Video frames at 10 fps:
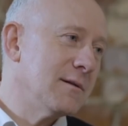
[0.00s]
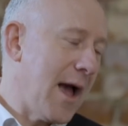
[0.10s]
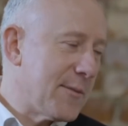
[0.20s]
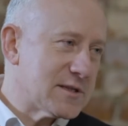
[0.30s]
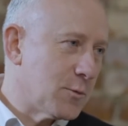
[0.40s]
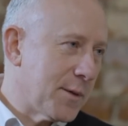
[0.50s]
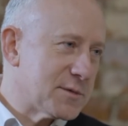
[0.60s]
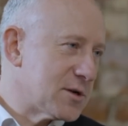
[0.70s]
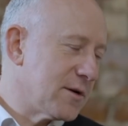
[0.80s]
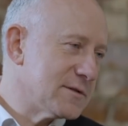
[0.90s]
Amazon Web
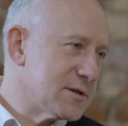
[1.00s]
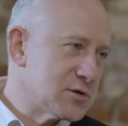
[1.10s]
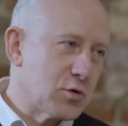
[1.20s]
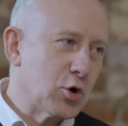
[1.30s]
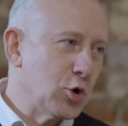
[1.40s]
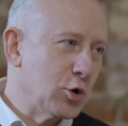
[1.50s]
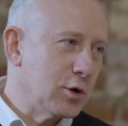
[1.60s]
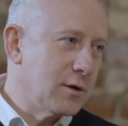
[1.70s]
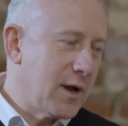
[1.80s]
Services or Google.